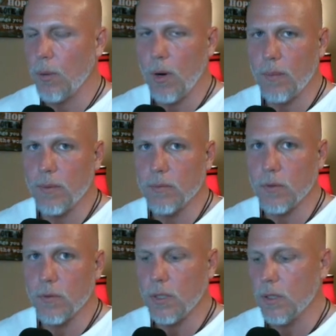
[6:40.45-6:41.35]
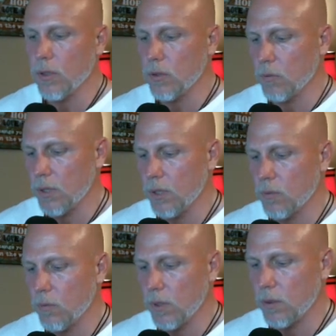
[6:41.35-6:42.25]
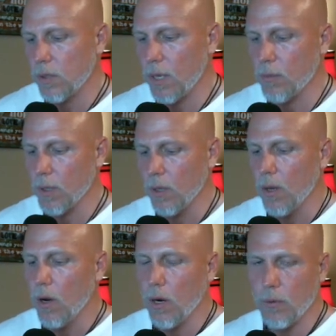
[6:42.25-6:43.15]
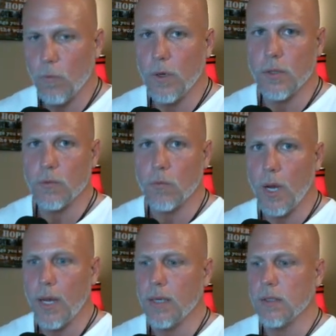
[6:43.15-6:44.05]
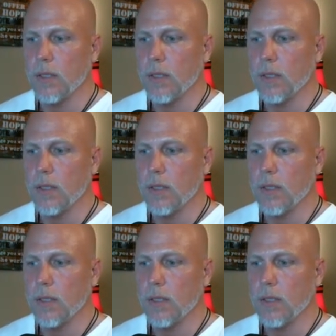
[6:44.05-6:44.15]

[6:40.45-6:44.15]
problems over the years with this one statement on what is right.